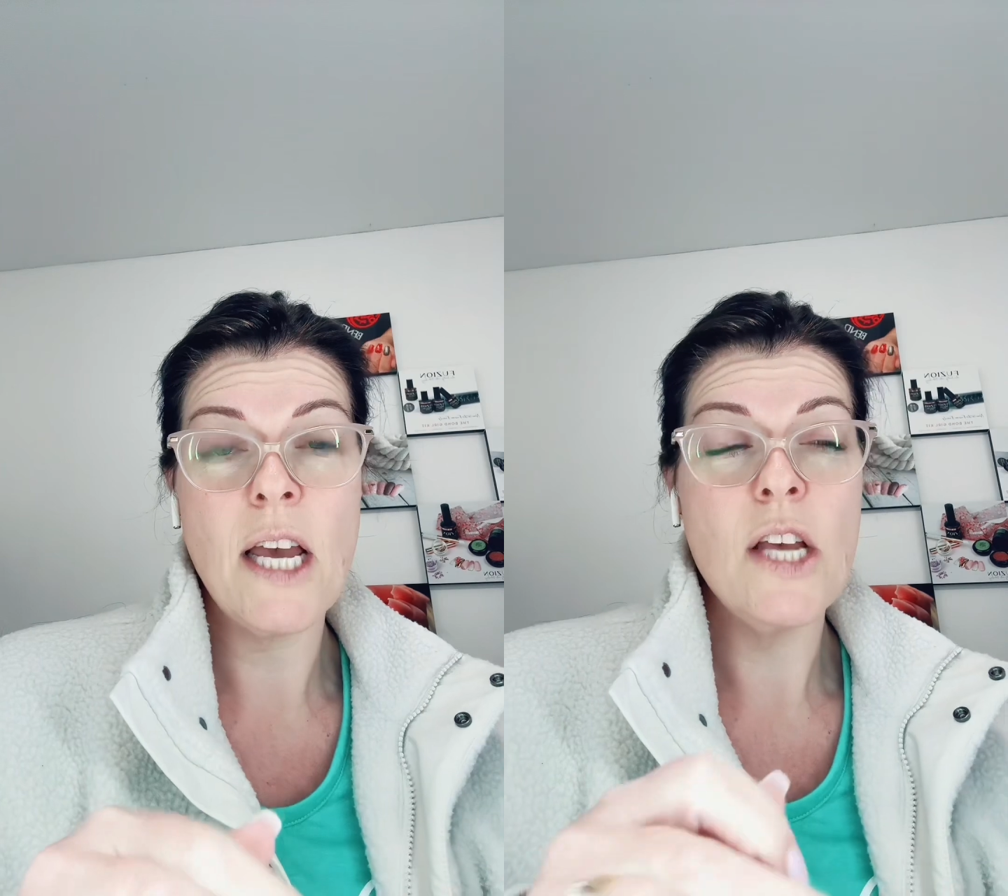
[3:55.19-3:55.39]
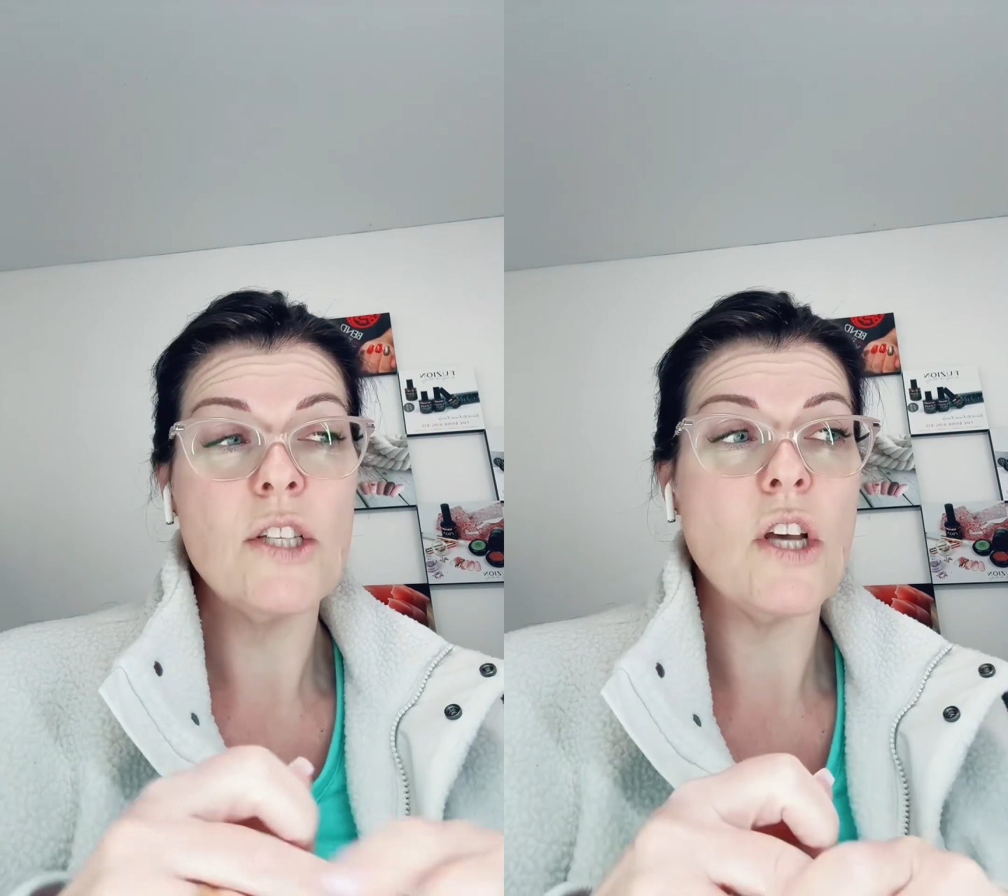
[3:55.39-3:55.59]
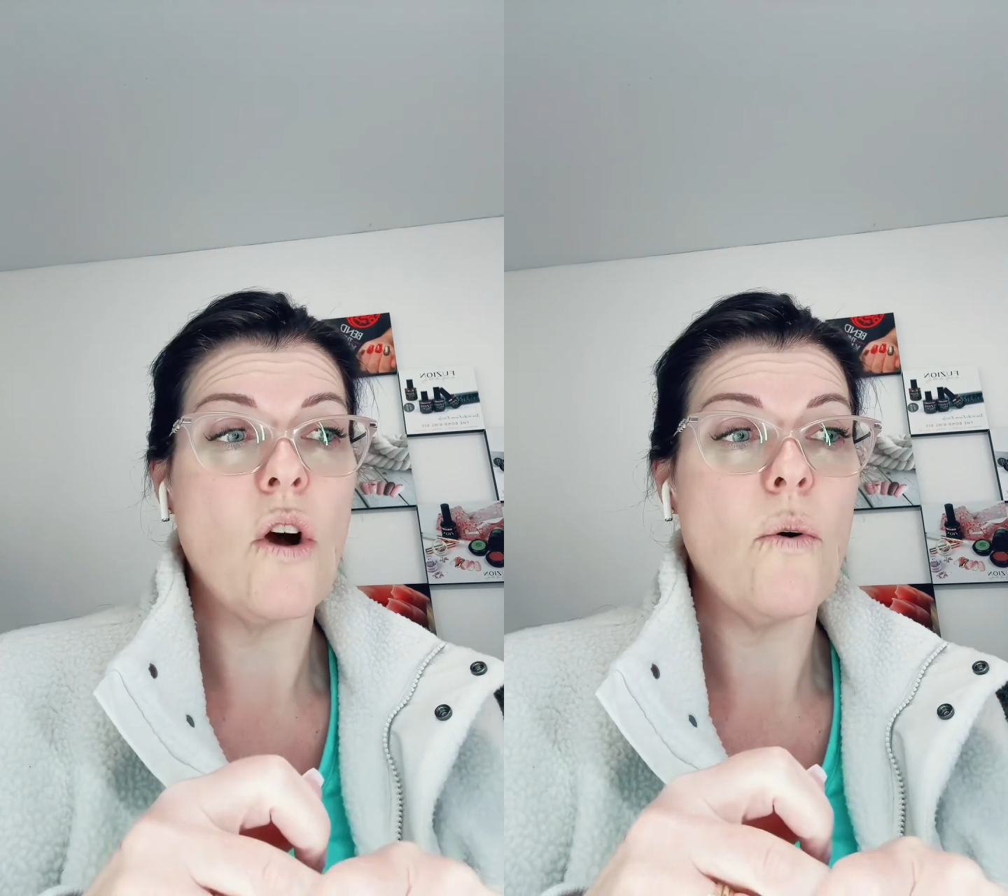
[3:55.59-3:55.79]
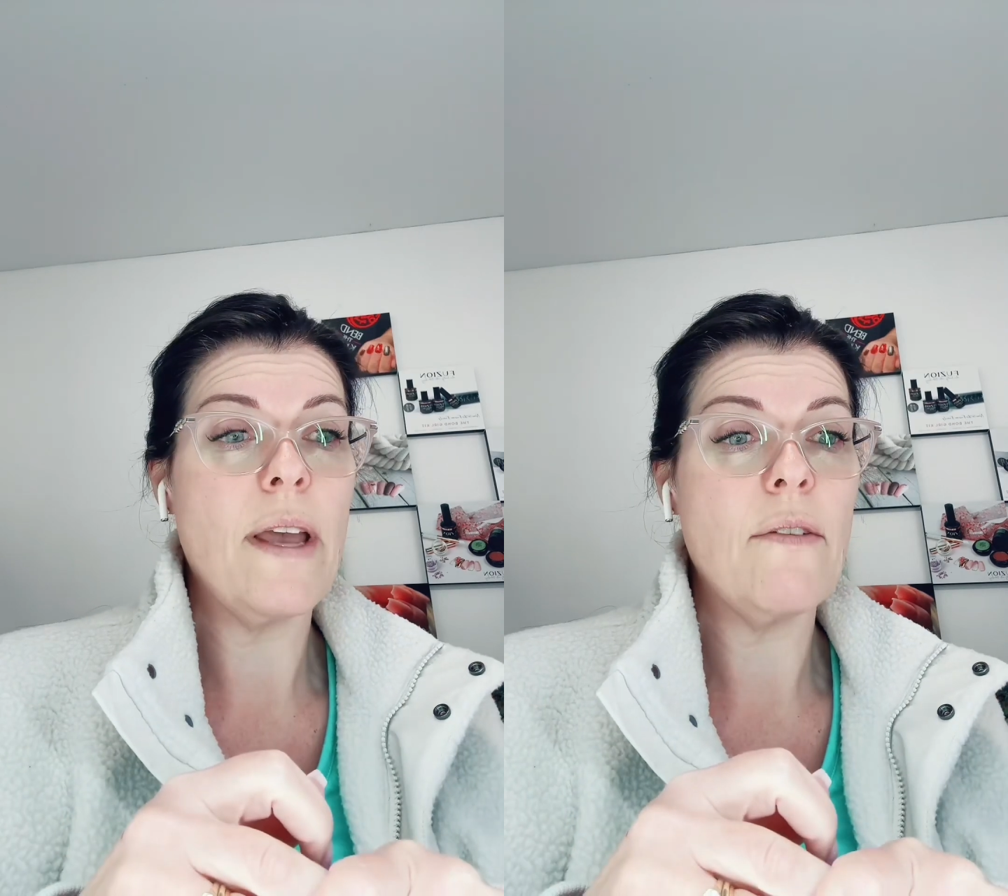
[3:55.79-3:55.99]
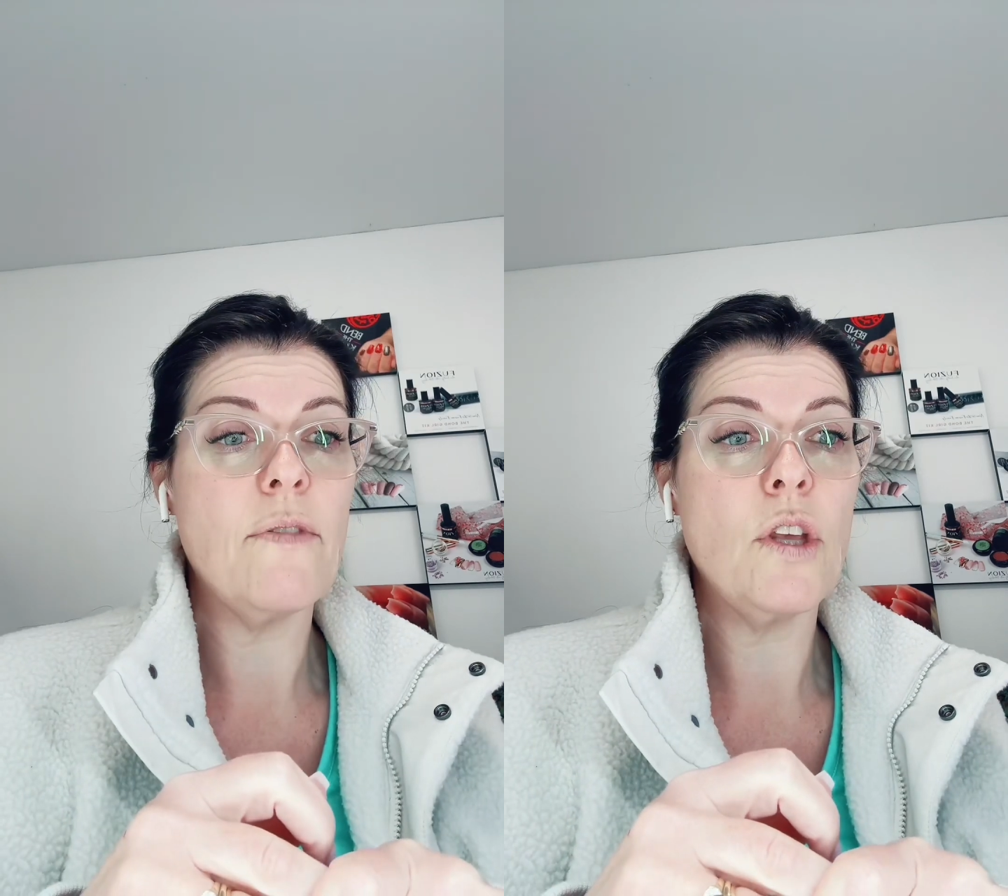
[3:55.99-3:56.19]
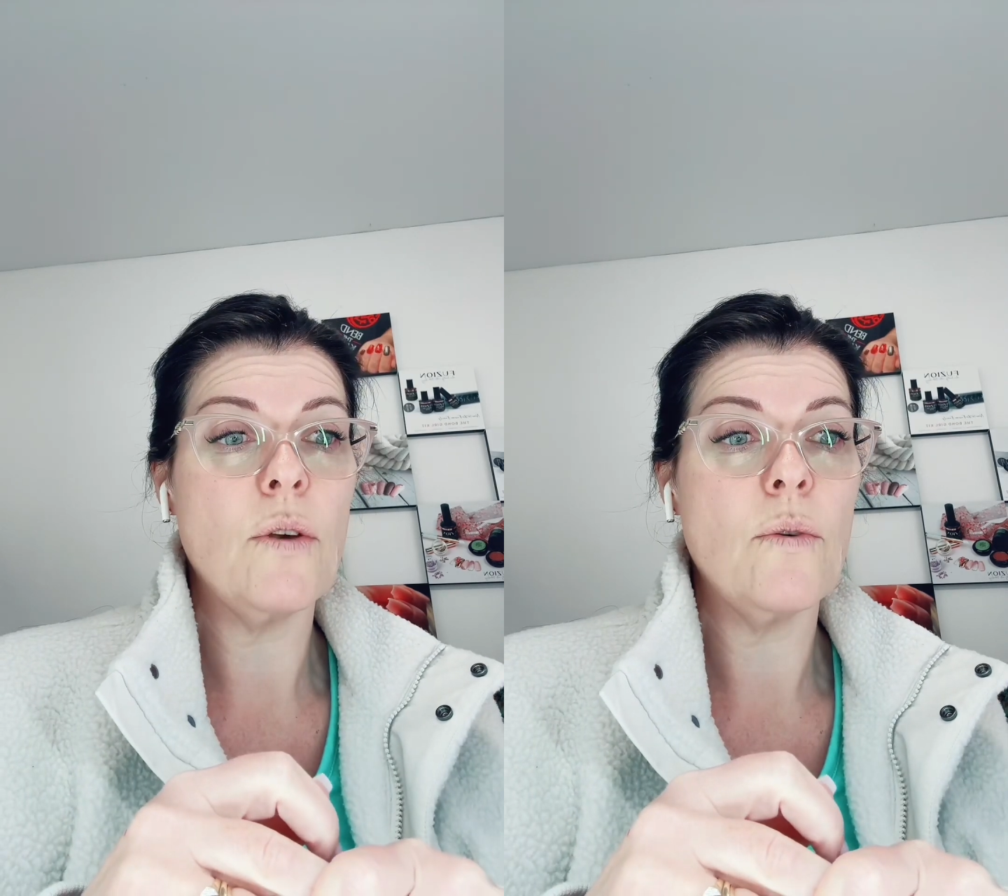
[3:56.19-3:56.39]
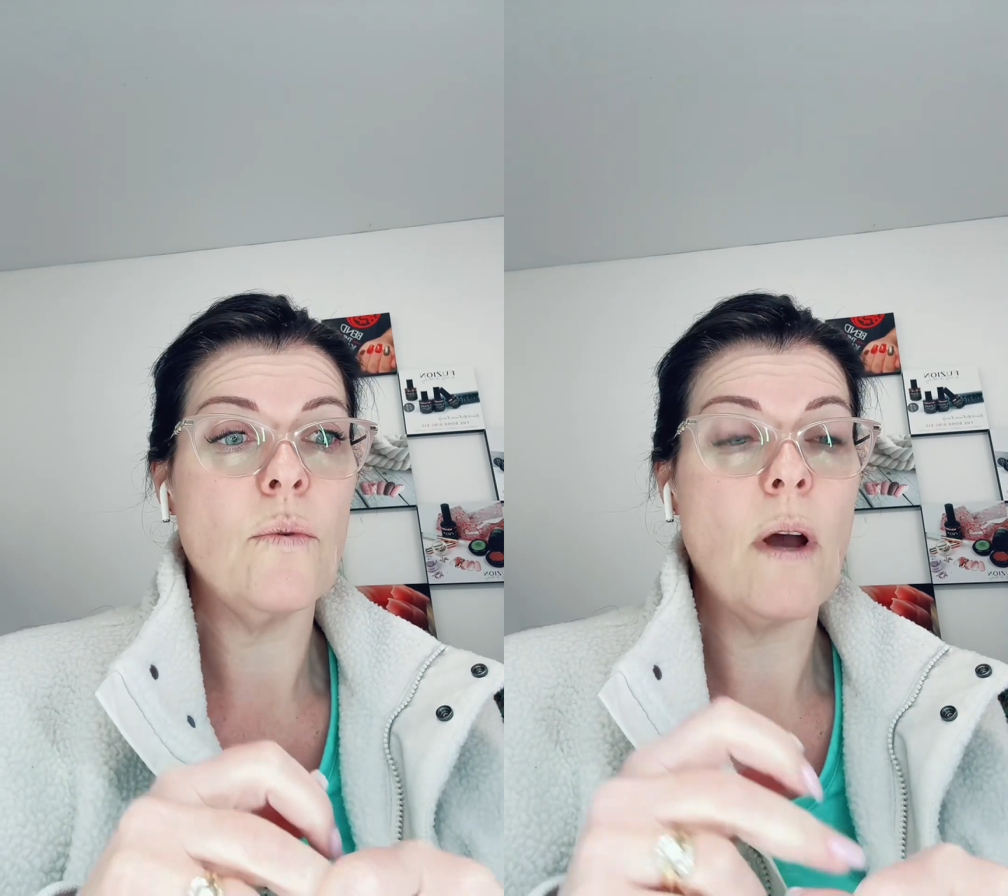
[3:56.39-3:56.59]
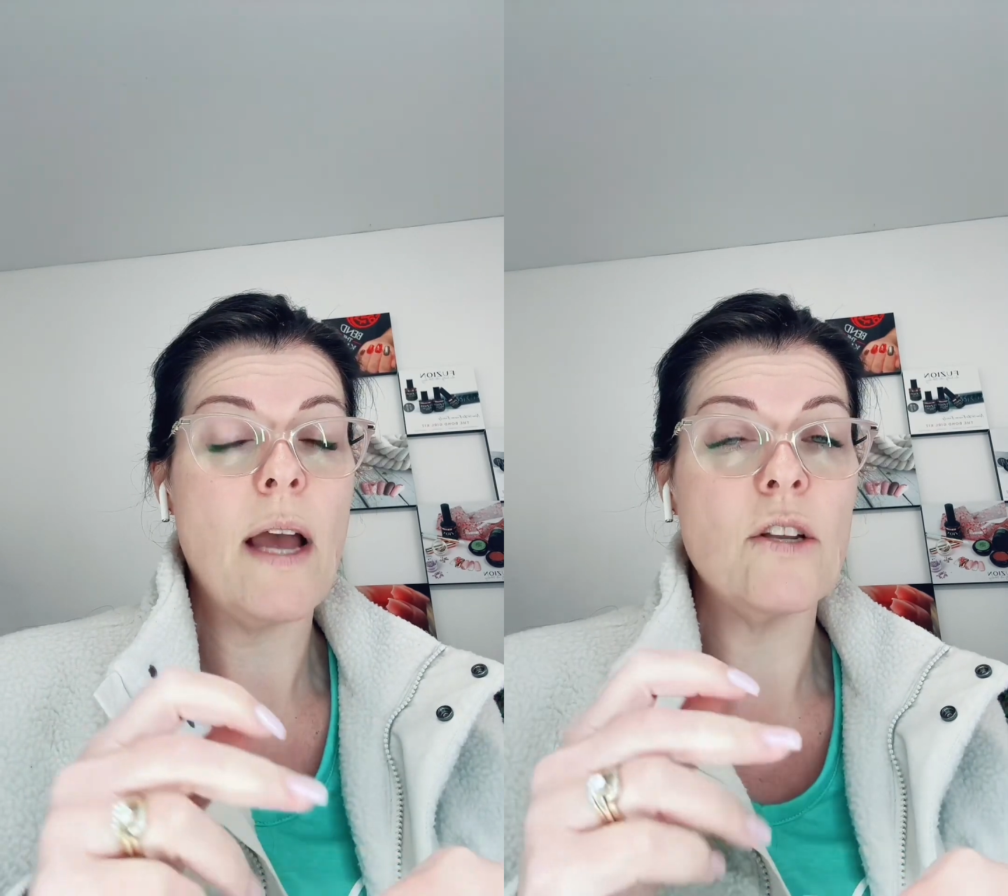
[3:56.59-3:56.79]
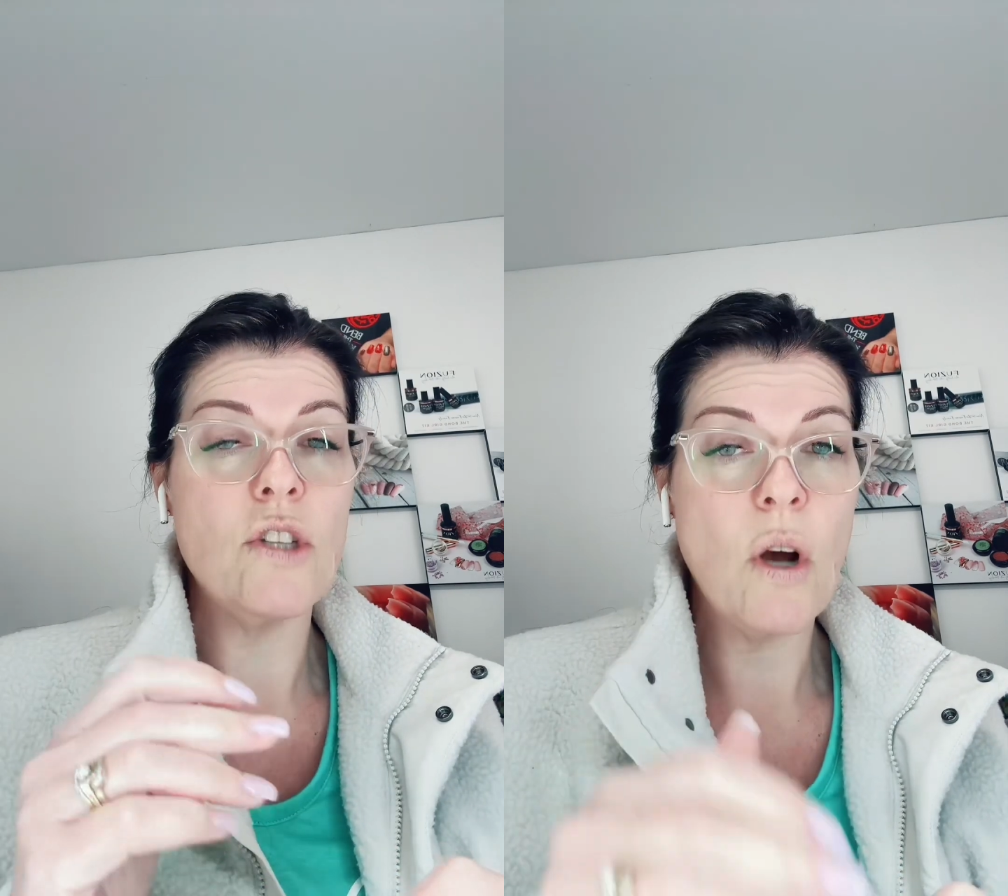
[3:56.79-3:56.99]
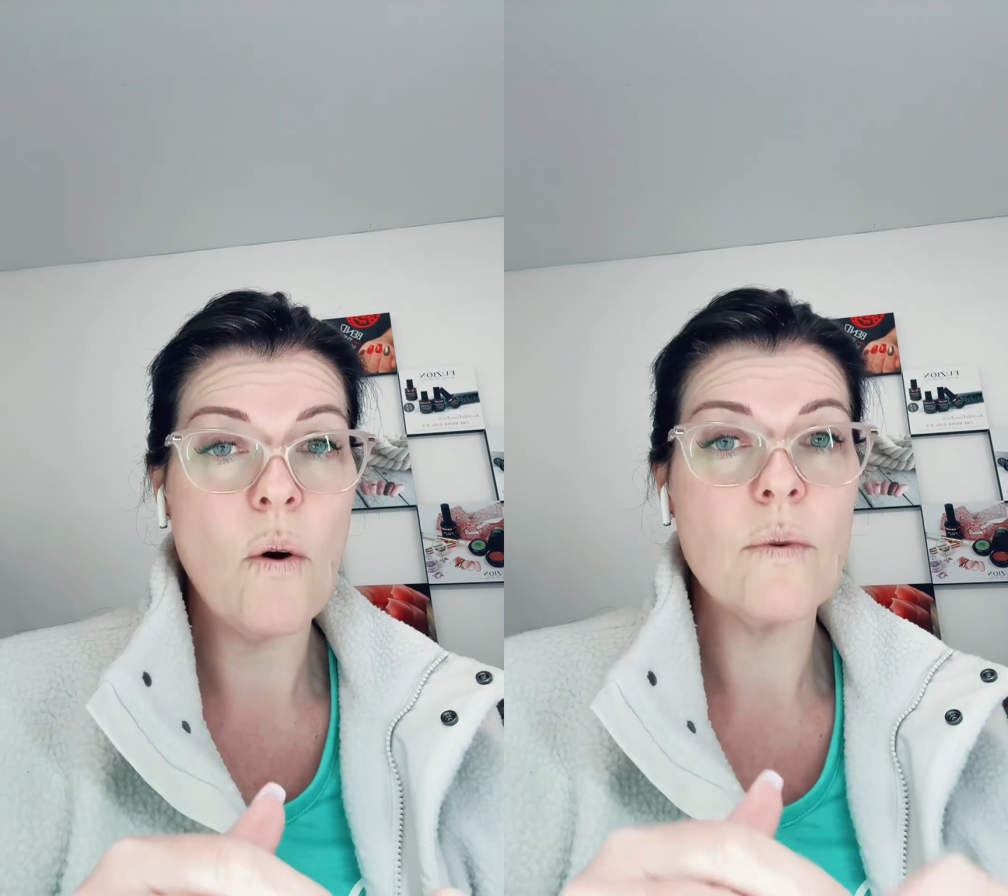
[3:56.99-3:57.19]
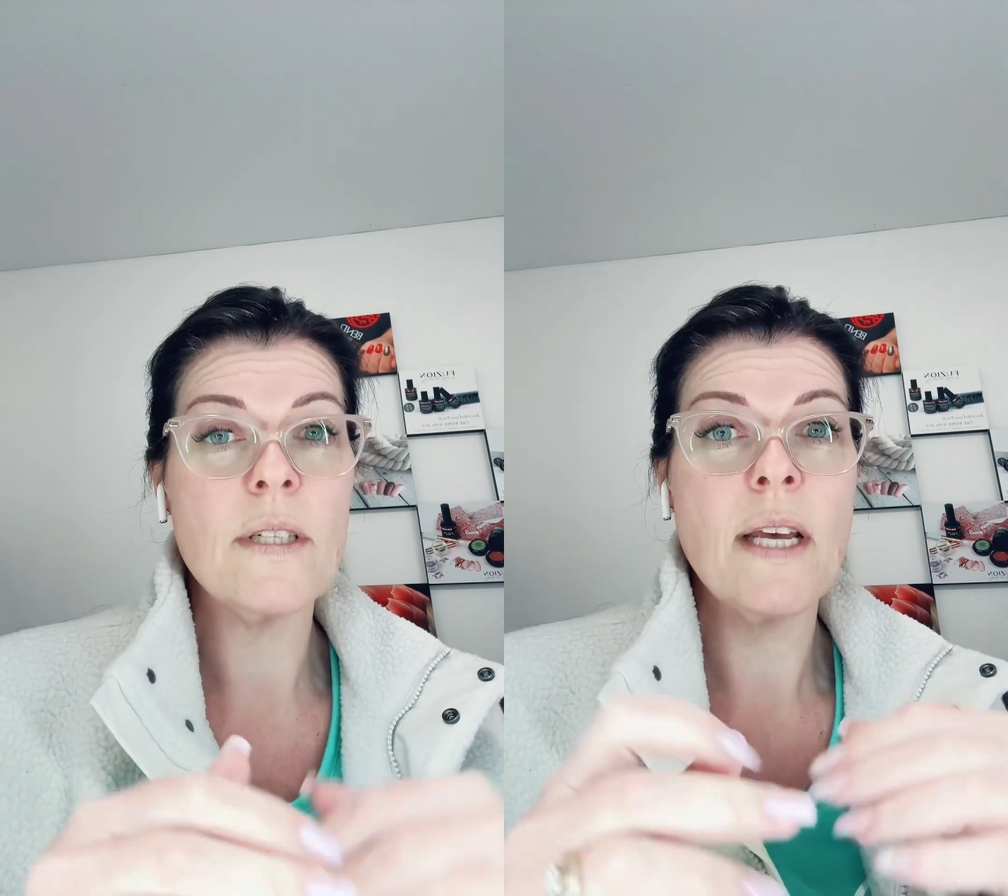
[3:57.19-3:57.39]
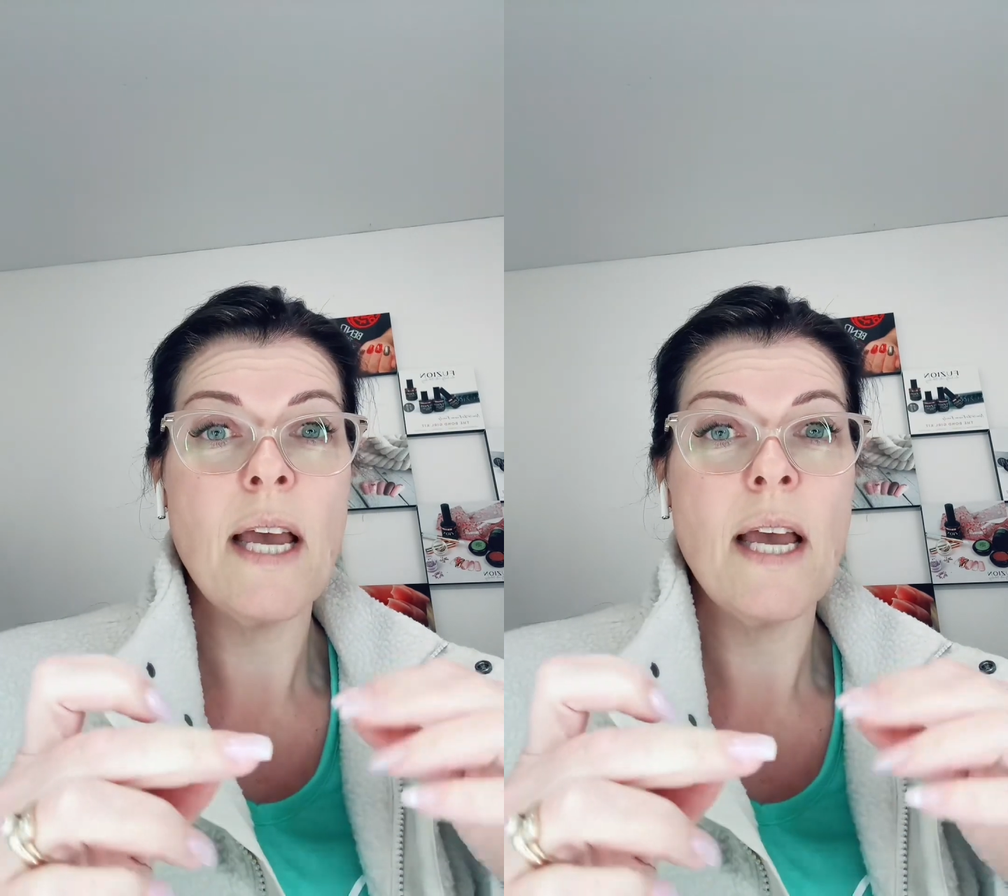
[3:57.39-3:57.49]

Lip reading: So if you don't